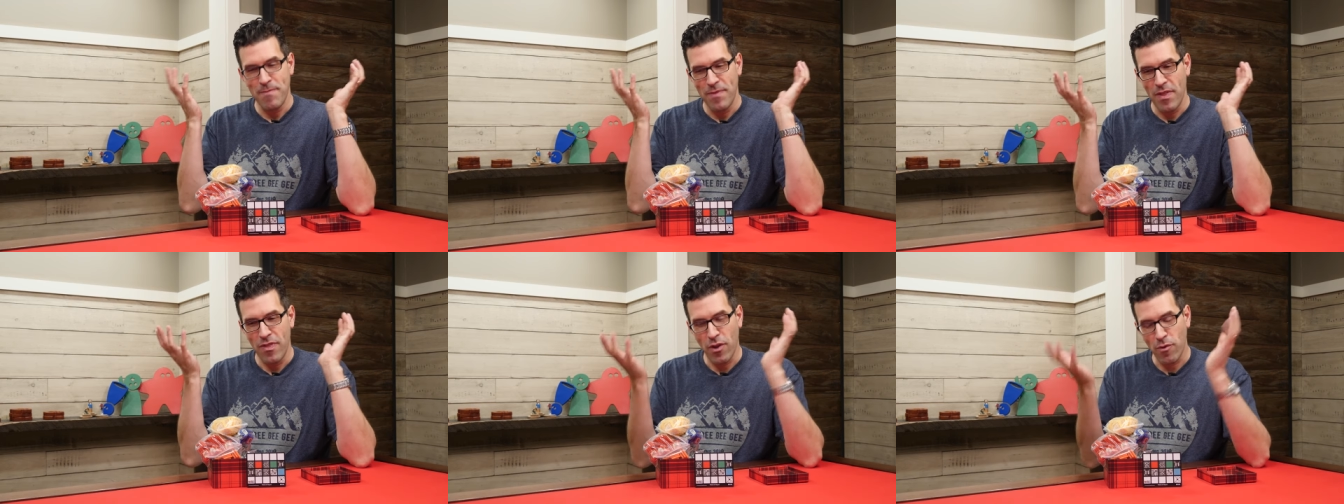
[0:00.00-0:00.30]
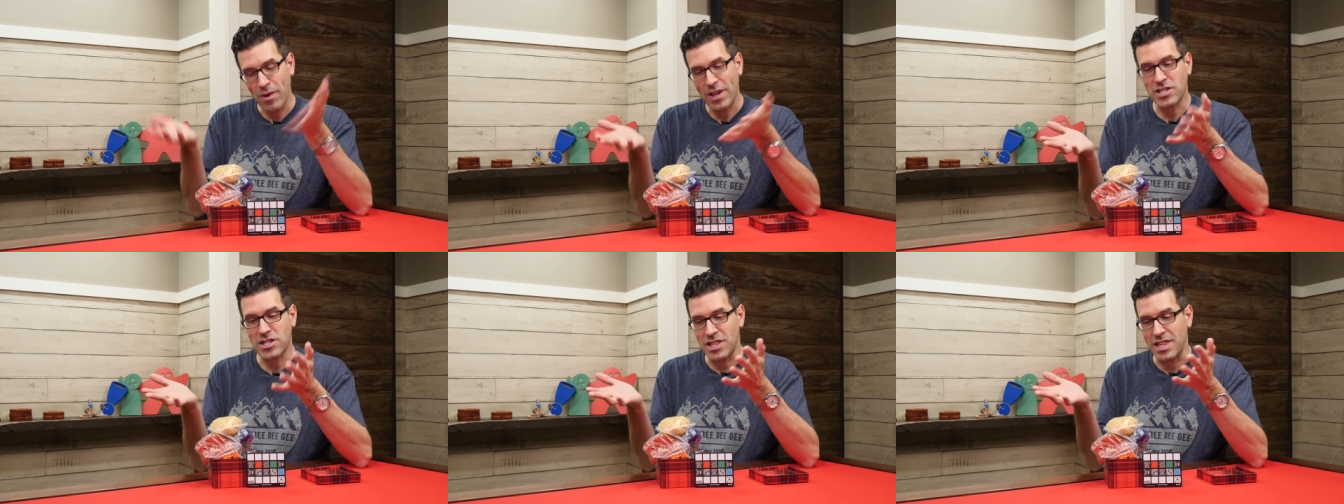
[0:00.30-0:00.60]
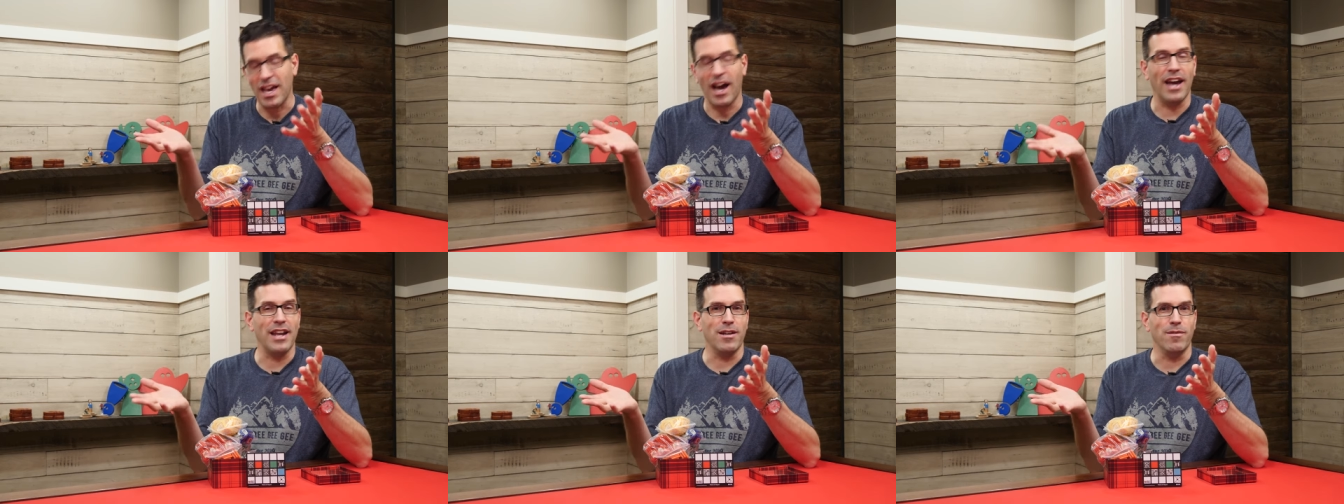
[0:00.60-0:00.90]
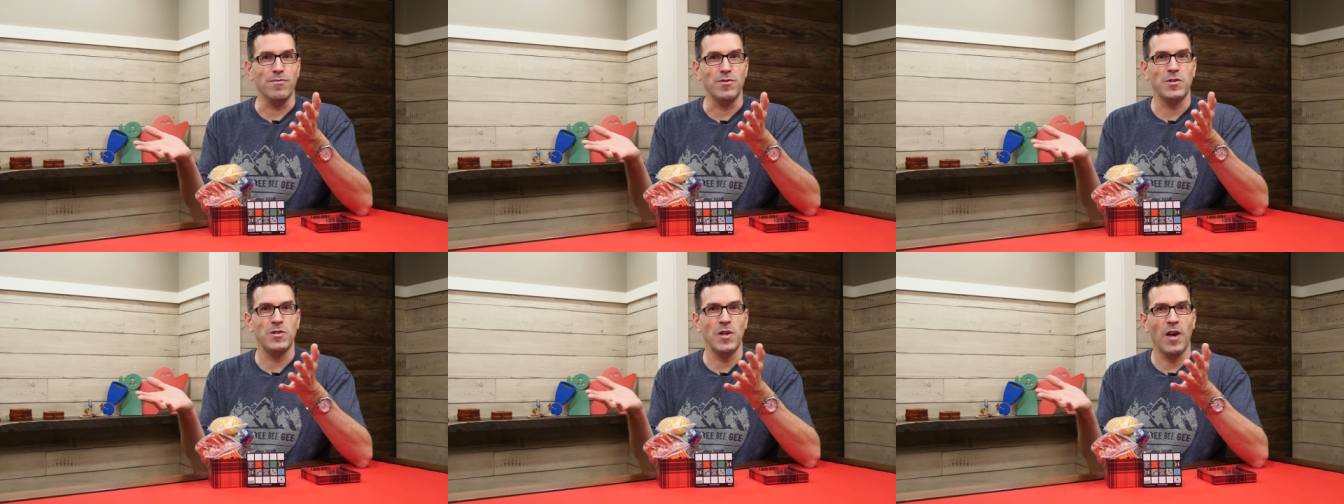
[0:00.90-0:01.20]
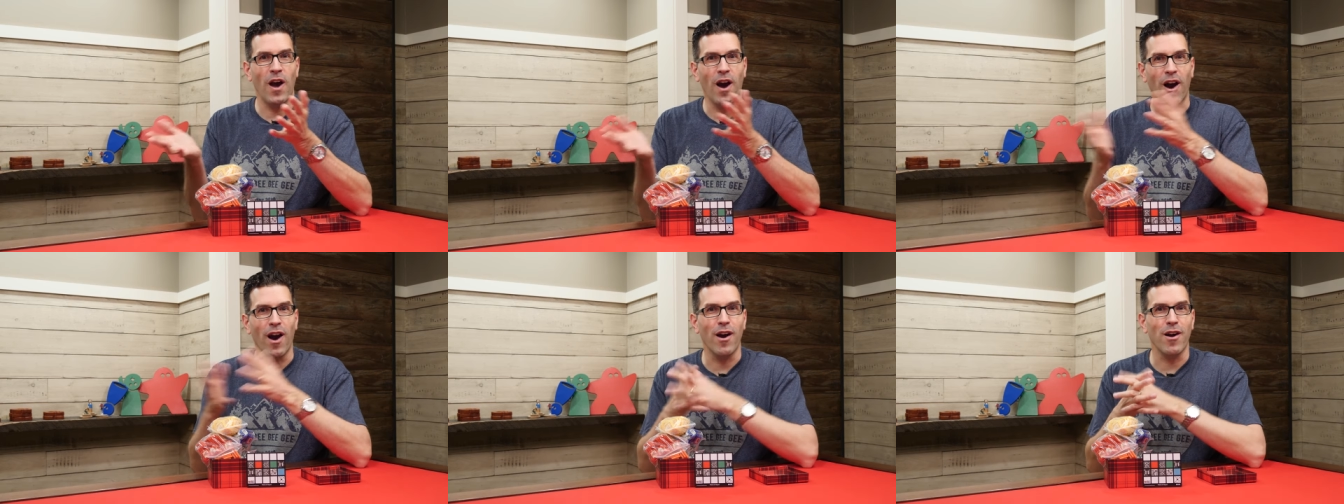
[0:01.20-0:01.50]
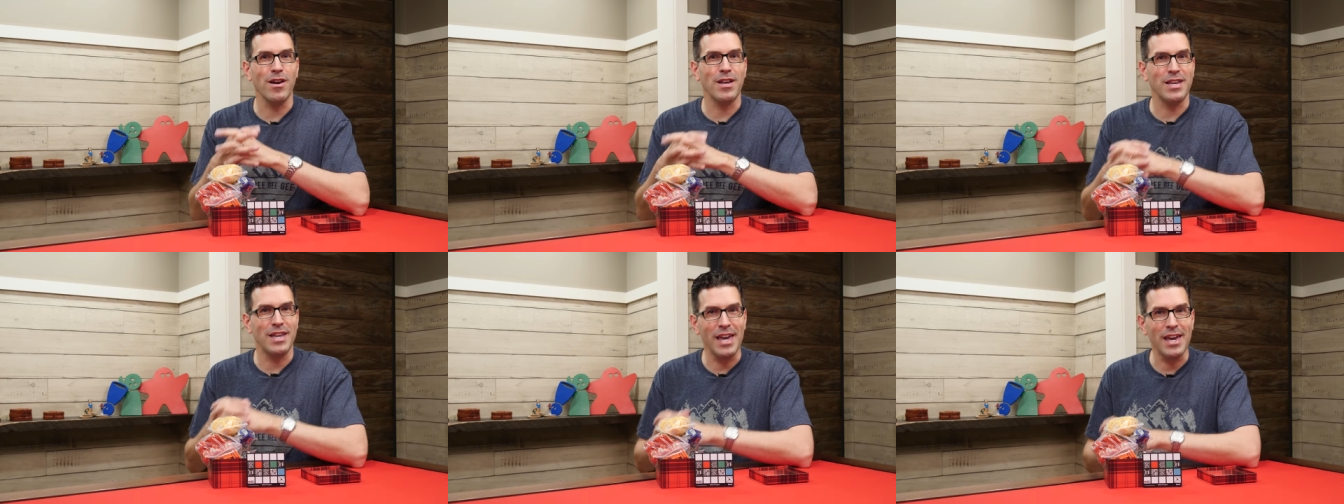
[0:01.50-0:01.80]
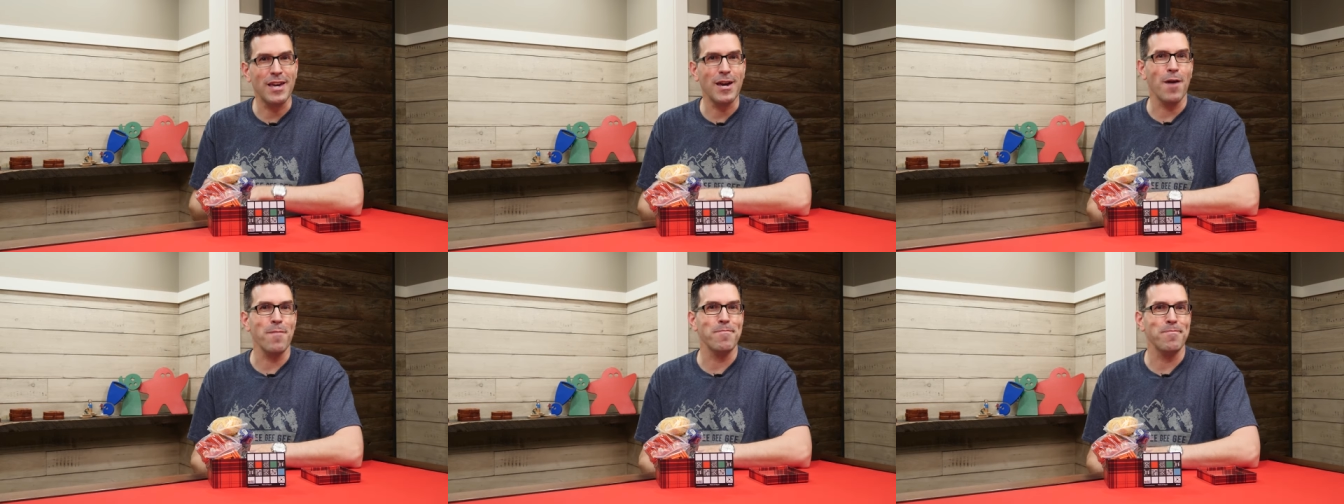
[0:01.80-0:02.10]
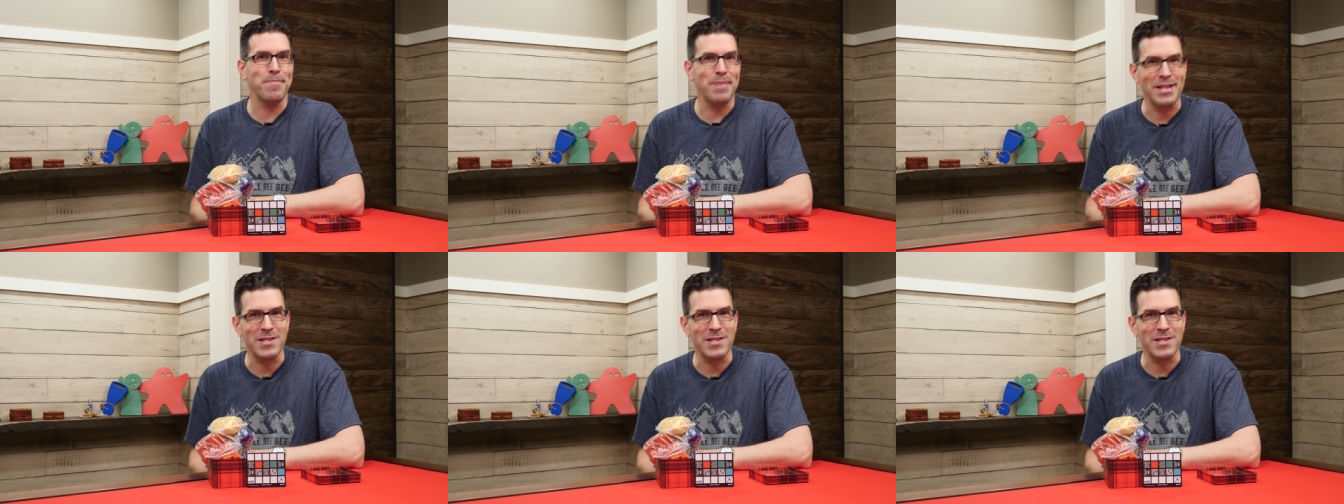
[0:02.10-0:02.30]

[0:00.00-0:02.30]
the rest of the items are Geek Up